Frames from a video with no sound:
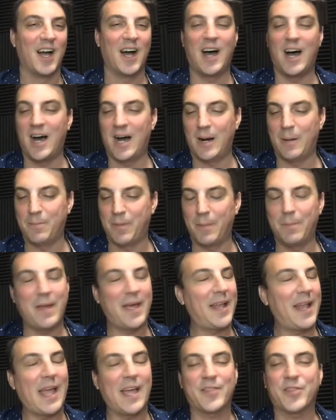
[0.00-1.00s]
But
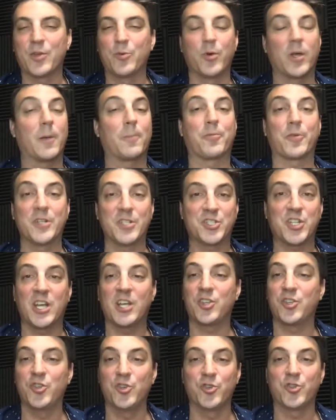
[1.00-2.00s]
man, Anthony, we
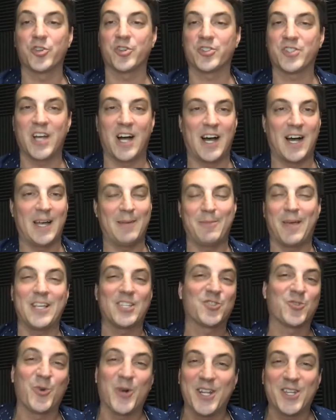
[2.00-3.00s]
appreciate you, your time.
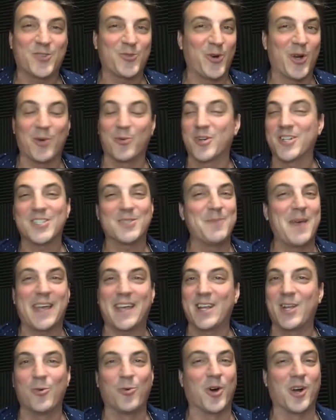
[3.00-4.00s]
It's 2020. We're just
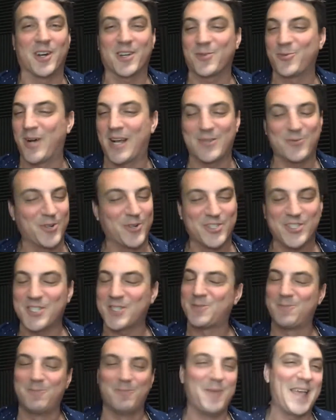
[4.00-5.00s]
making it work.
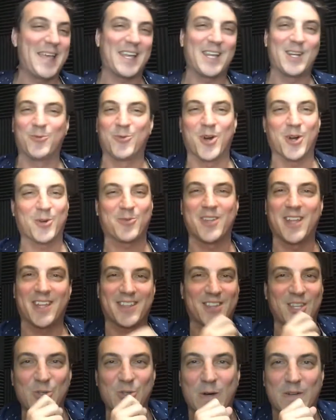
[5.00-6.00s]
Making it work. We're
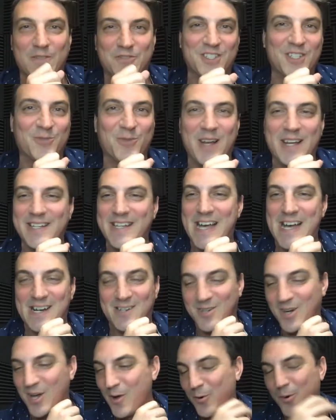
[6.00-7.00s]
like the UFC right
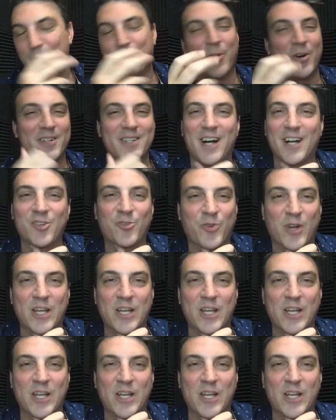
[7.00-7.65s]
now. We're putting on